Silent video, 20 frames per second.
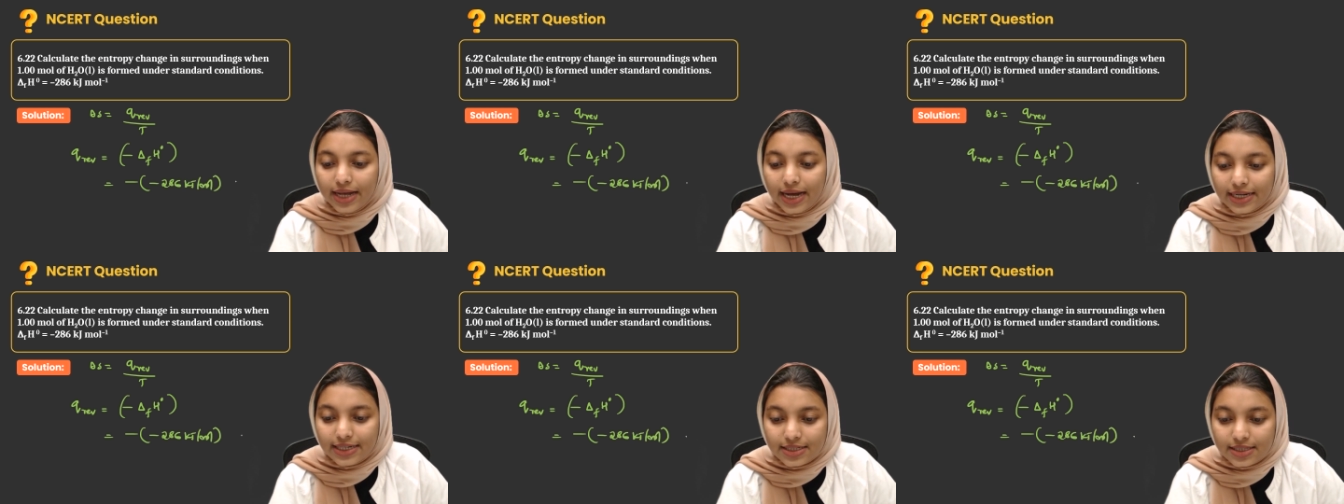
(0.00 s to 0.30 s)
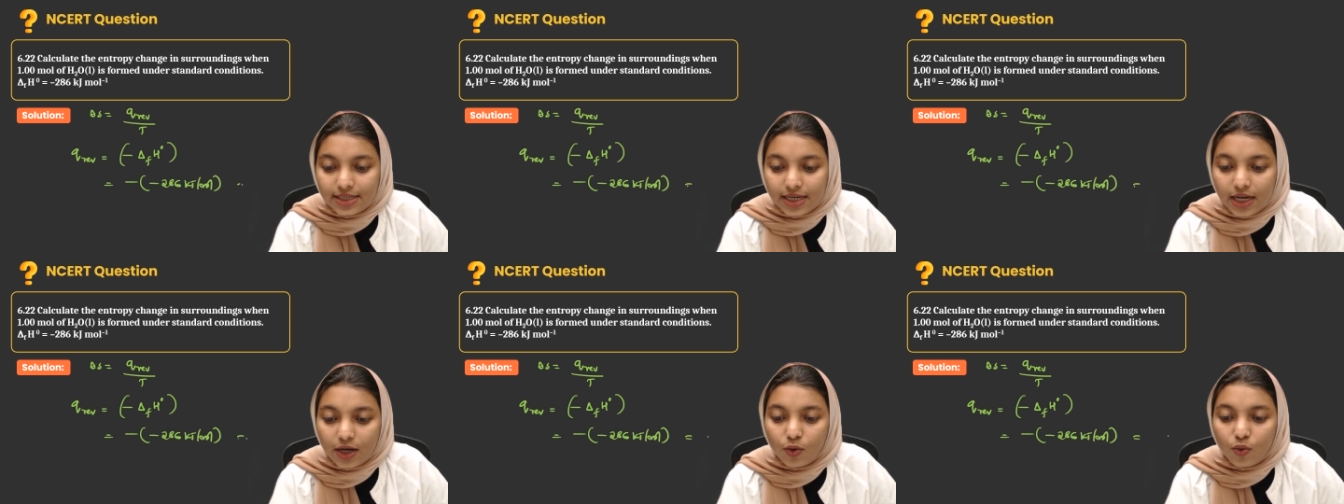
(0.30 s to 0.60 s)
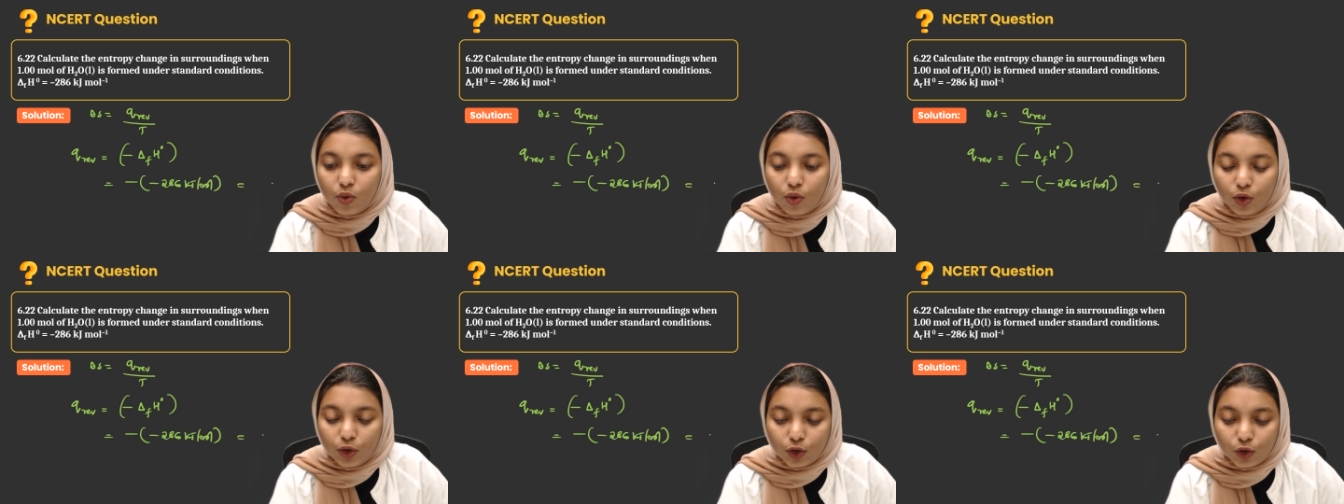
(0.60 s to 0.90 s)
that is
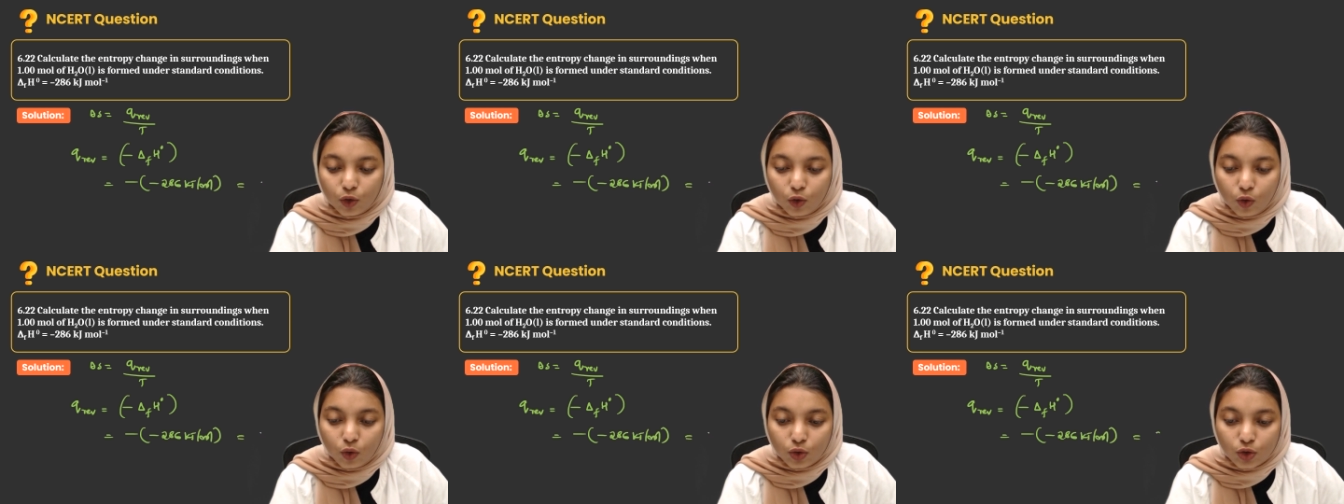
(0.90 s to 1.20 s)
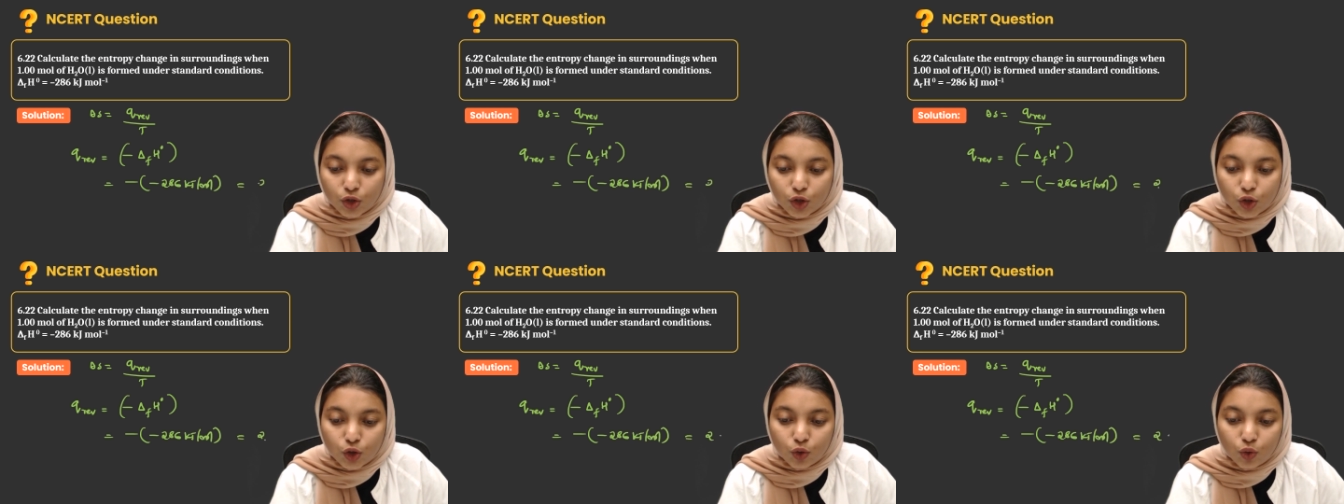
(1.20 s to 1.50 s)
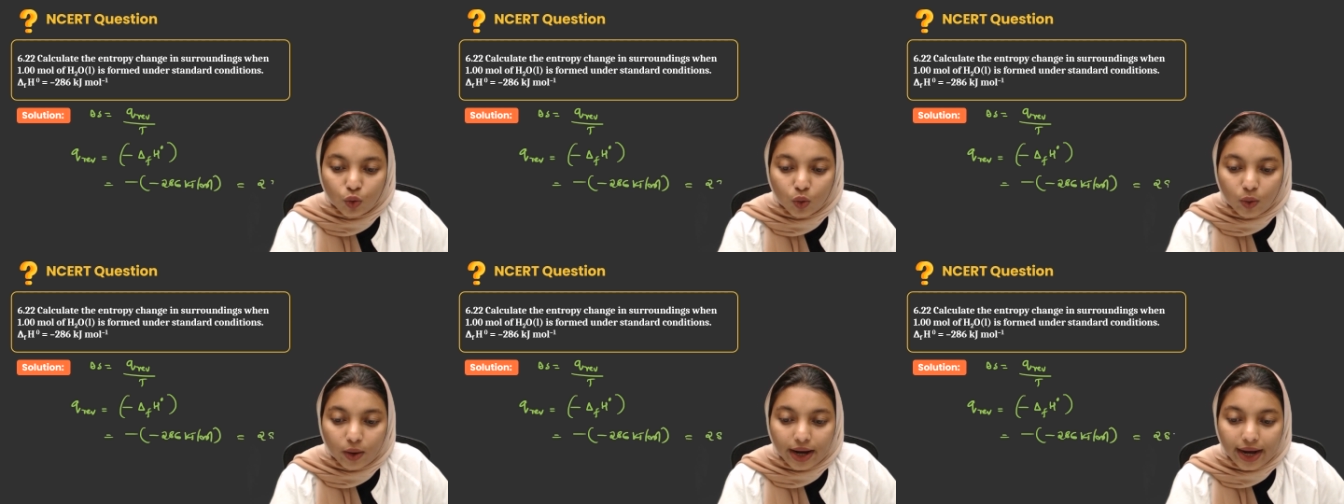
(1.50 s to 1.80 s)
equal to
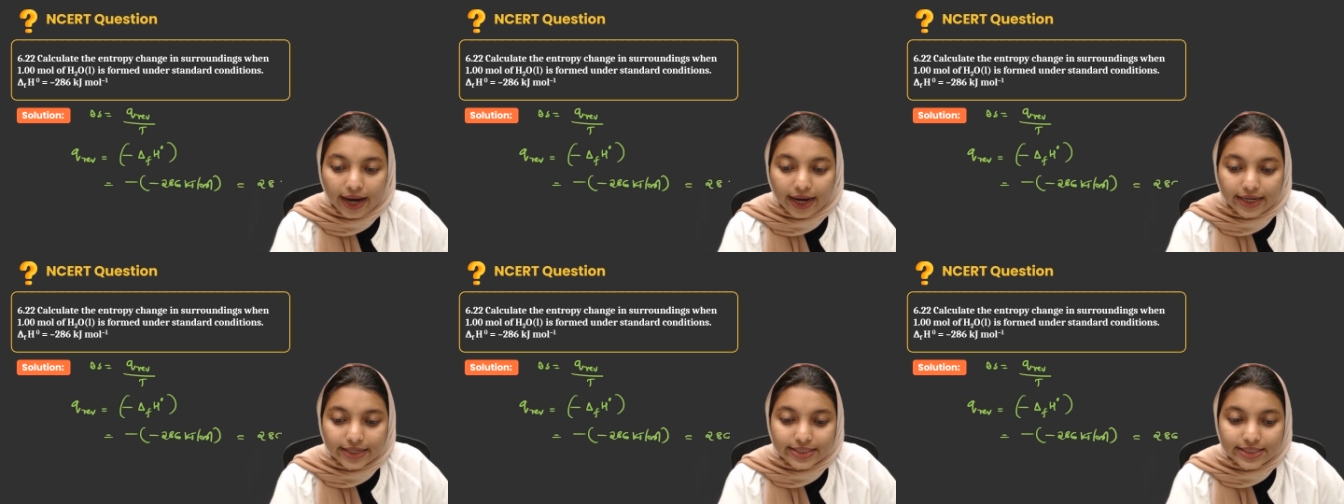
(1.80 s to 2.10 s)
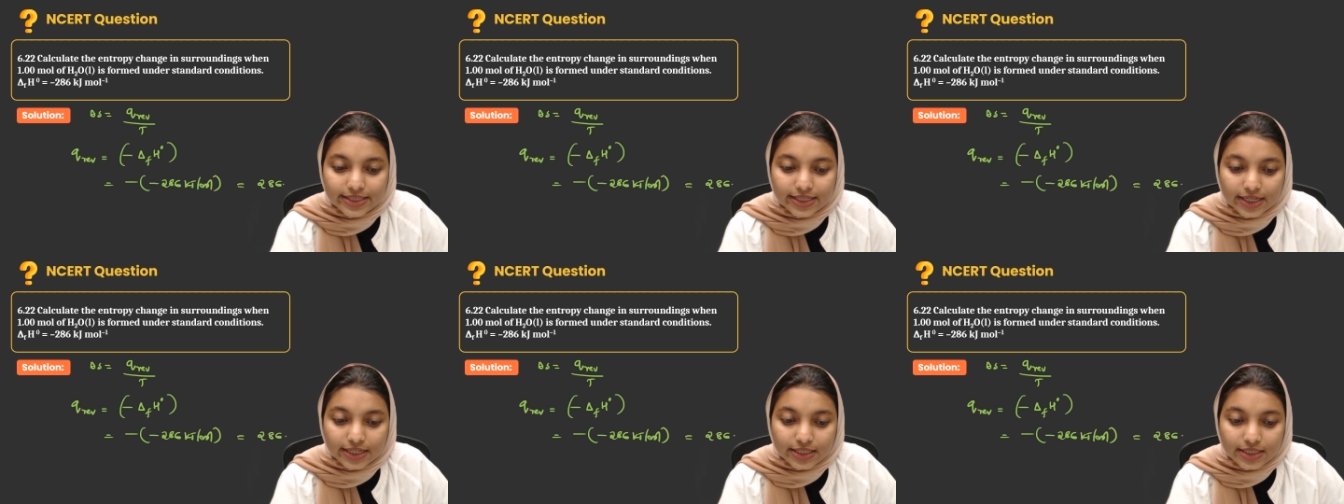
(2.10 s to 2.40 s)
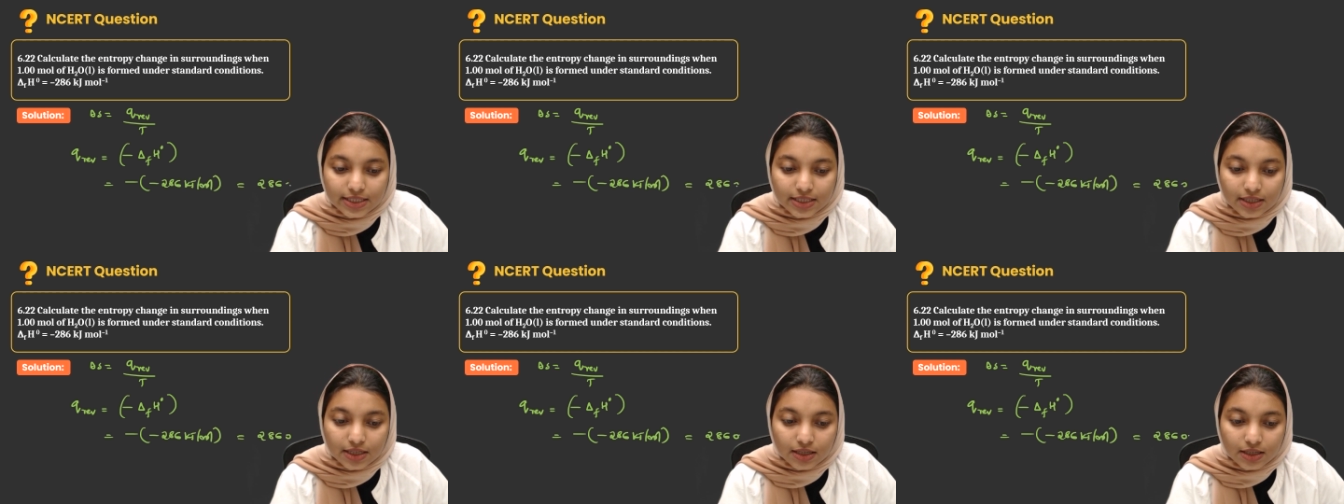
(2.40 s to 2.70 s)

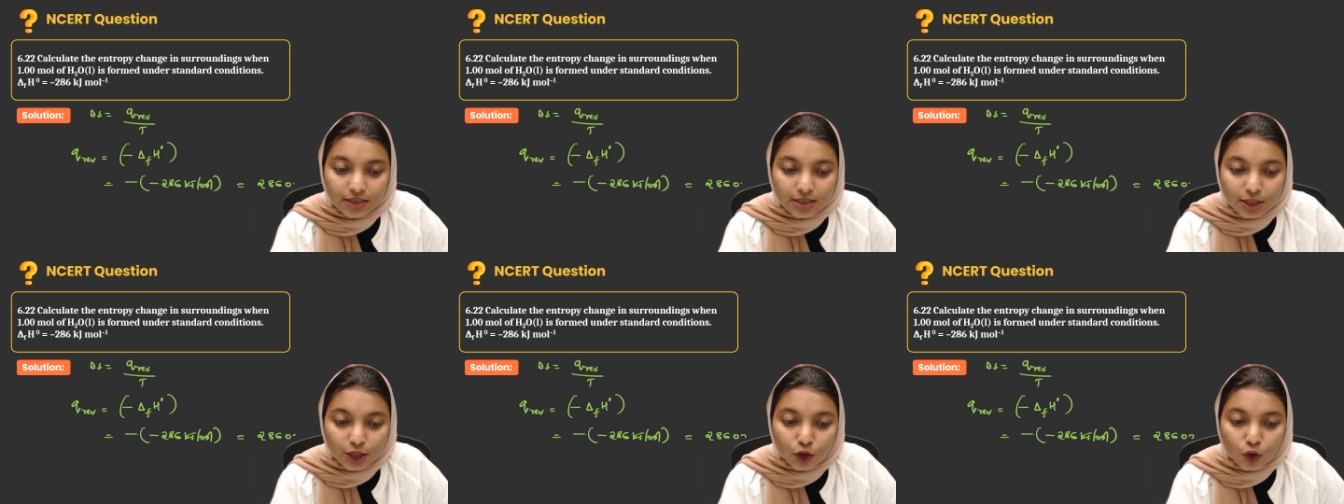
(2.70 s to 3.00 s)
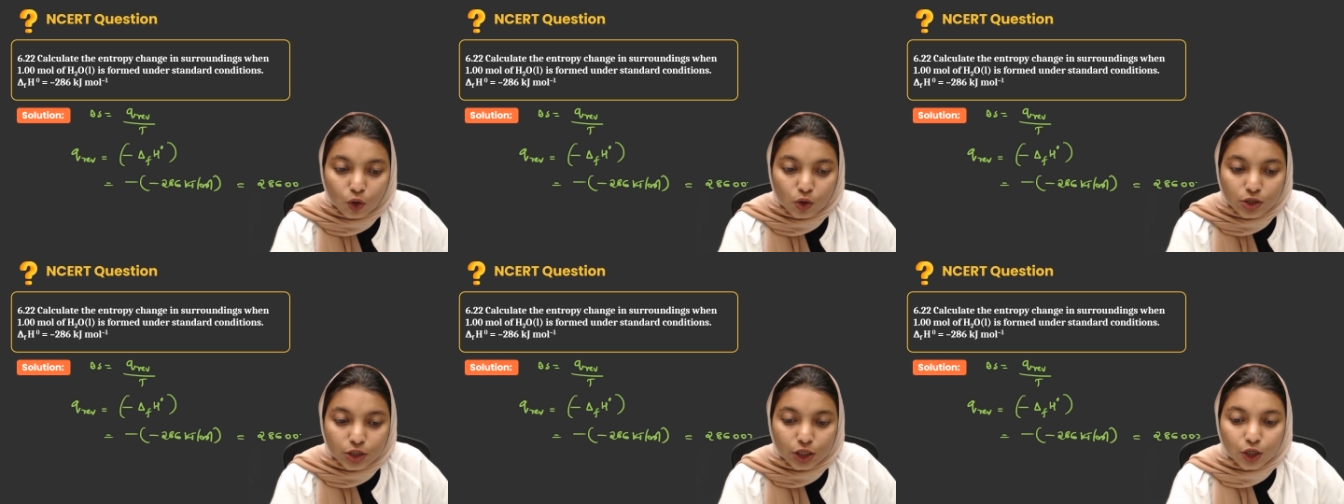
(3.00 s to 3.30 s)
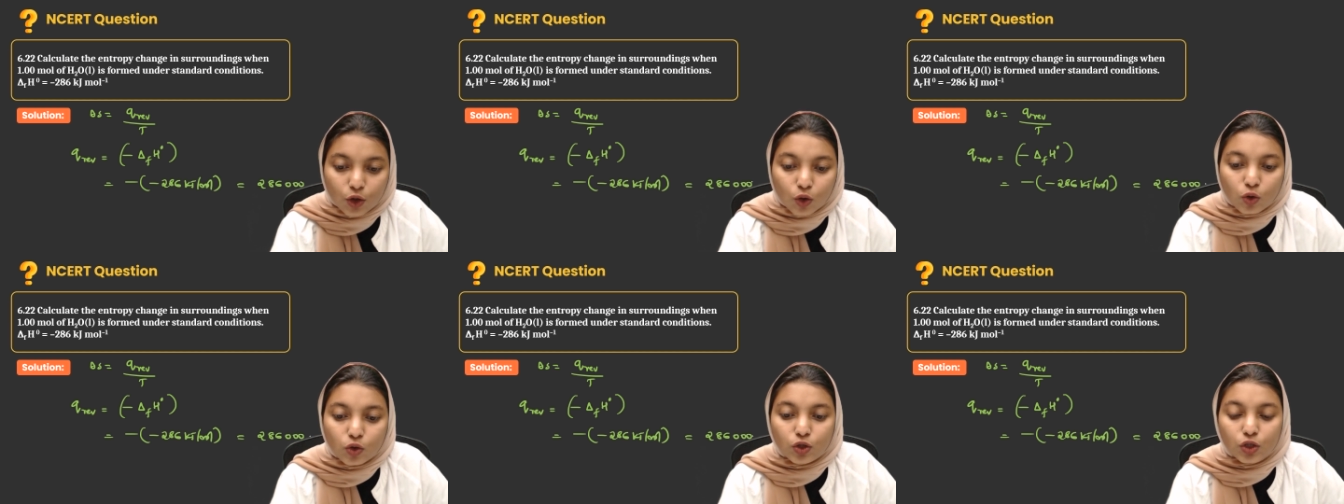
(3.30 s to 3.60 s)

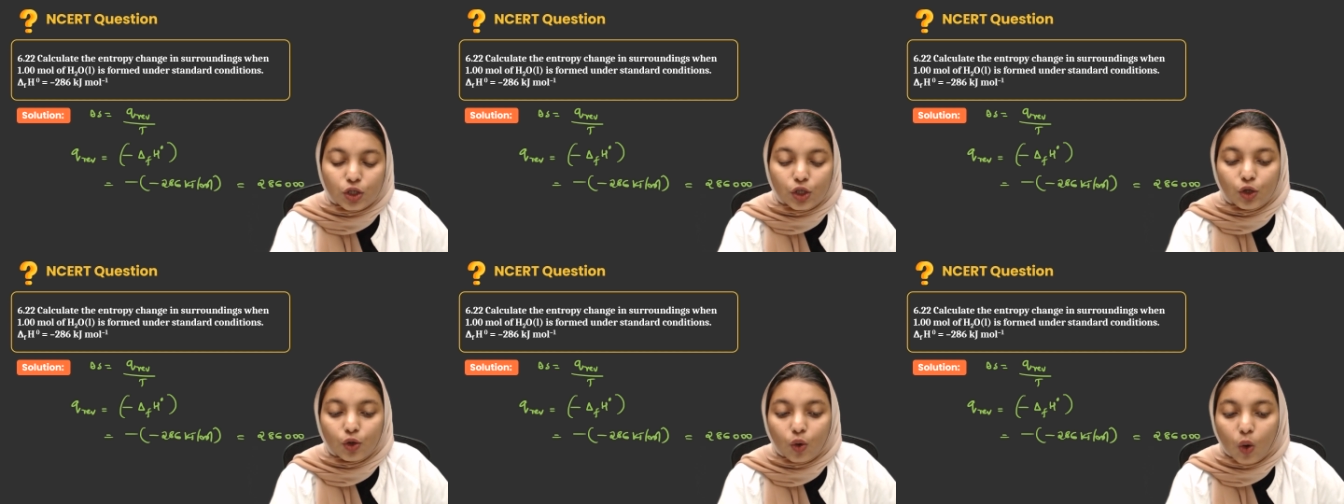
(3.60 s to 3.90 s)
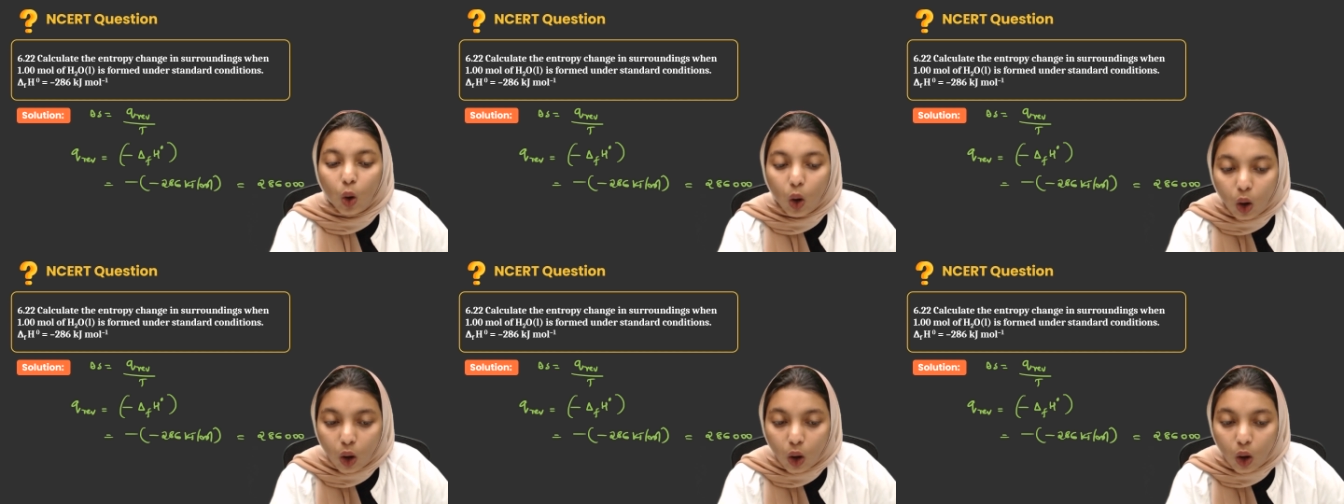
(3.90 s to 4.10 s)
286000